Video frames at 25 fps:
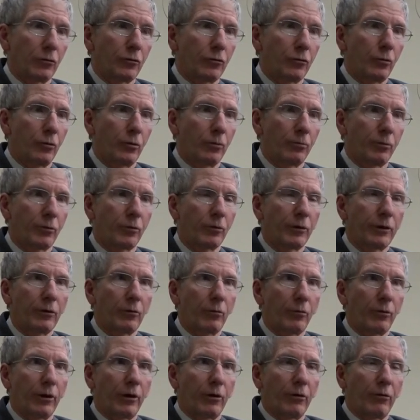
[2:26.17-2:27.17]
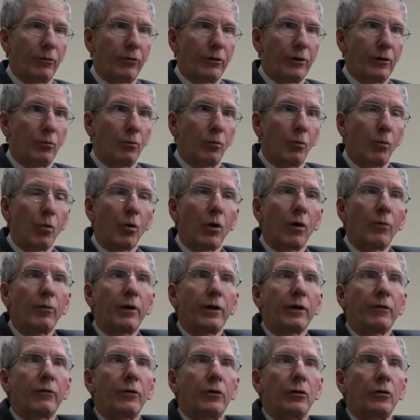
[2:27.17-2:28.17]
to a point where the
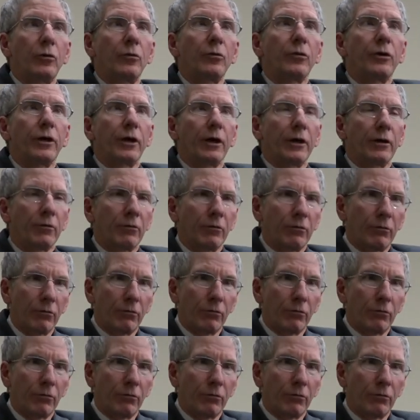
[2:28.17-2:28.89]
warming that you get